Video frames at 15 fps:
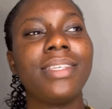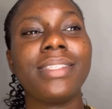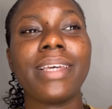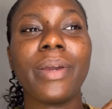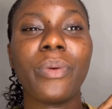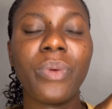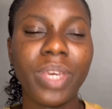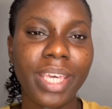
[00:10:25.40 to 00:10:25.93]
is a
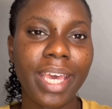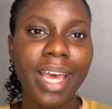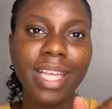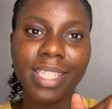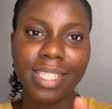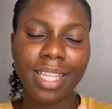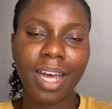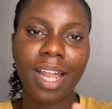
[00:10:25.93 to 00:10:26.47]
quick
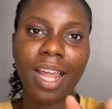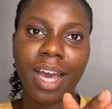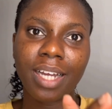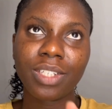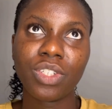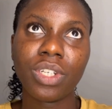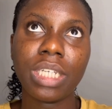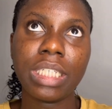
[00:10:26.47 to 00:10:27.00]
hairstyle
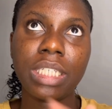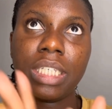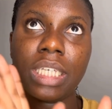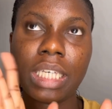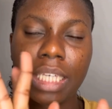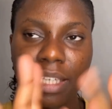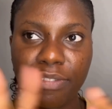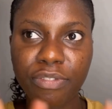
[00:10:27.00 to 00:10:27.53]
actually.
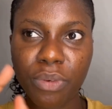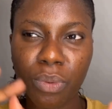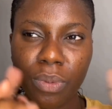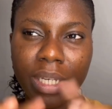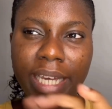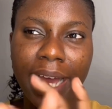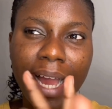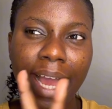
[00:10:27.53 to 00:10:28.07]
If
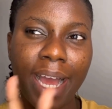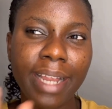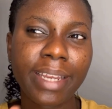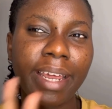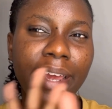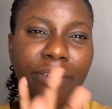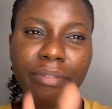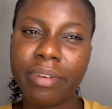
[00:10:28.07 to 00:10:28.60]
only I had
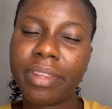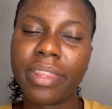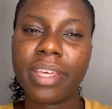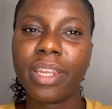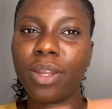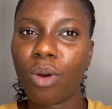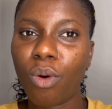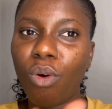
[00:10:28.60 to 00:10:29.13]

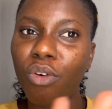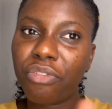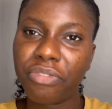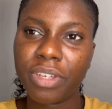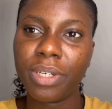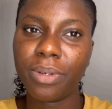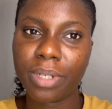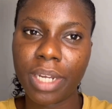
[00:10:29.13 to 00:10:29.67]
everything all
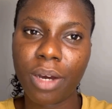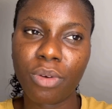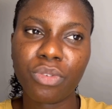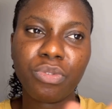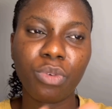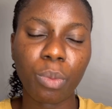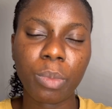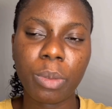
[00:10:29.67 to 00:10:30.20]
figured out
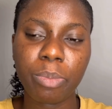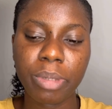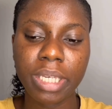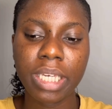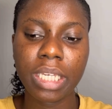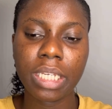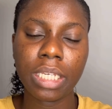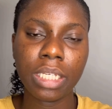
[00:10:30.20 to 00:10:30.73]
from the
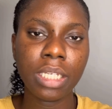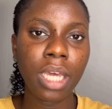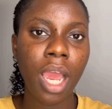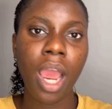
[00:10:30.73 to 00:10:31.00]
beginning.